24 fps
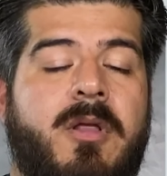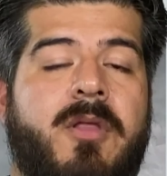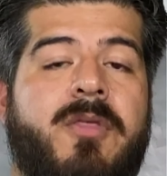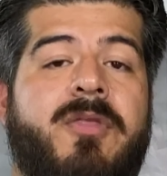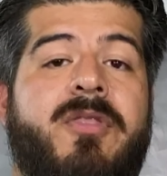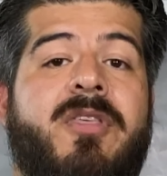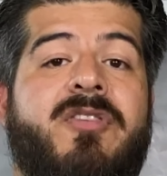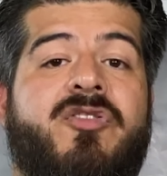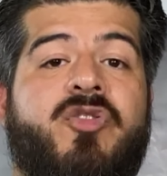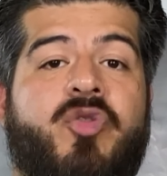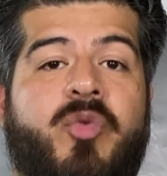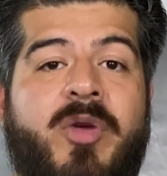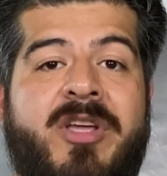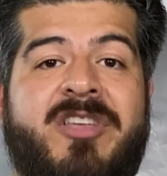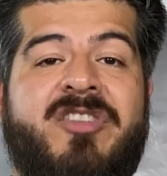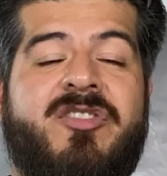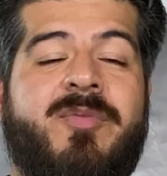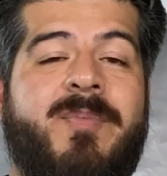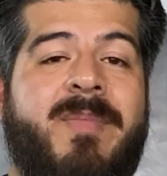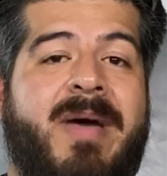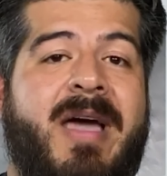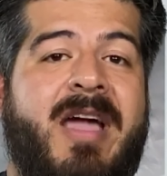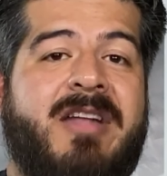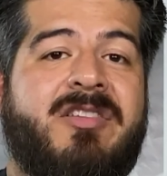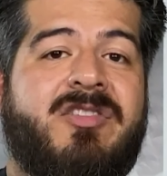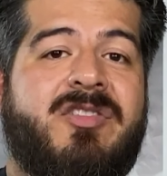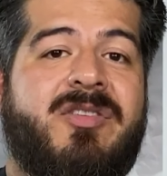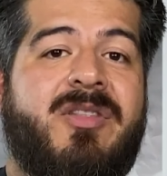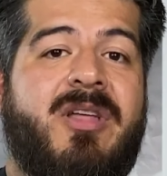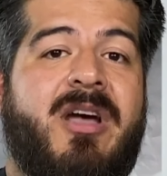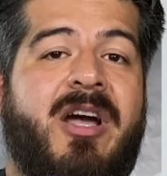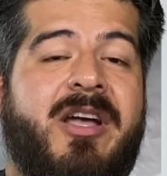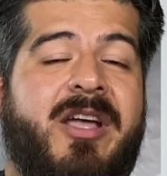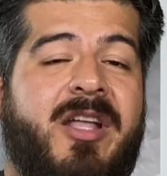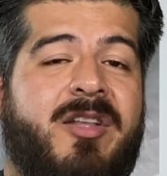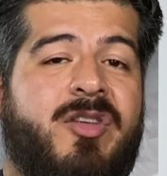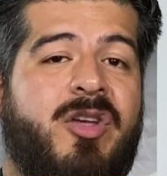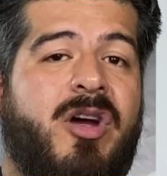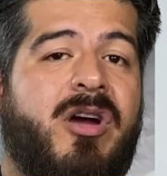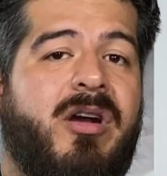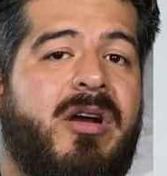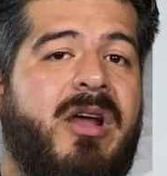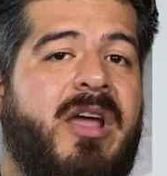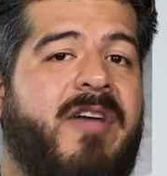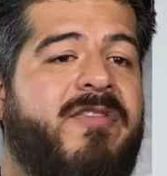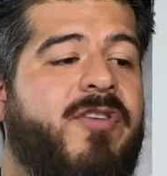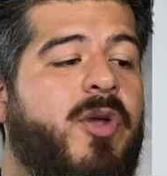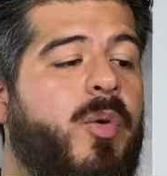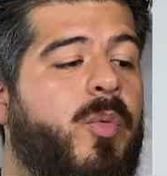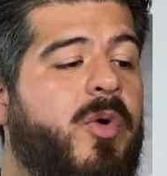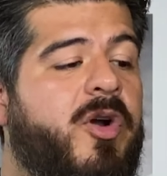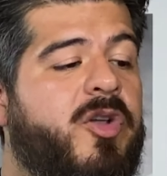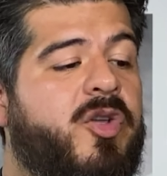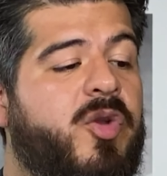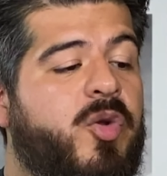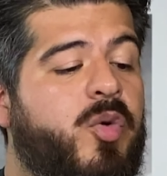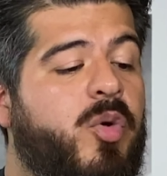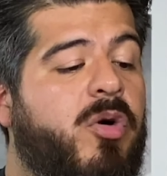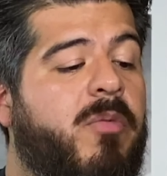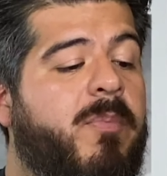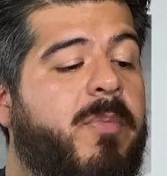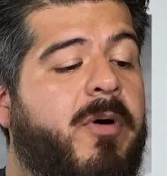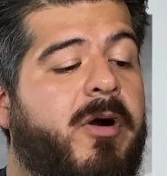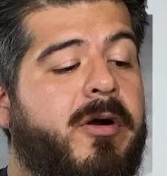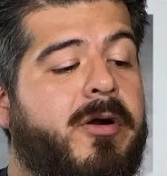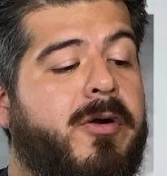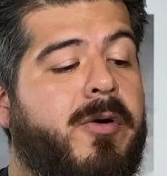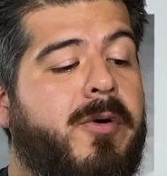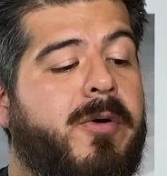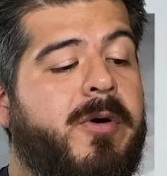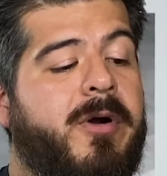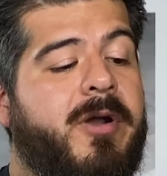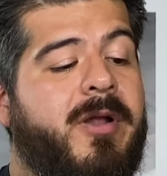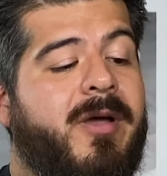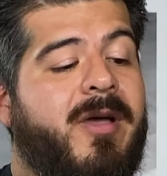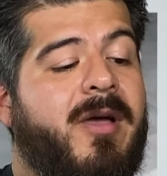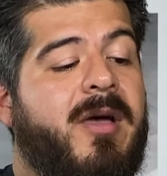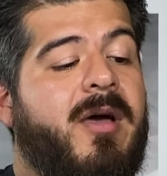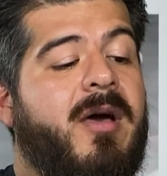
The strings match a guitar. If you were to do a bar chord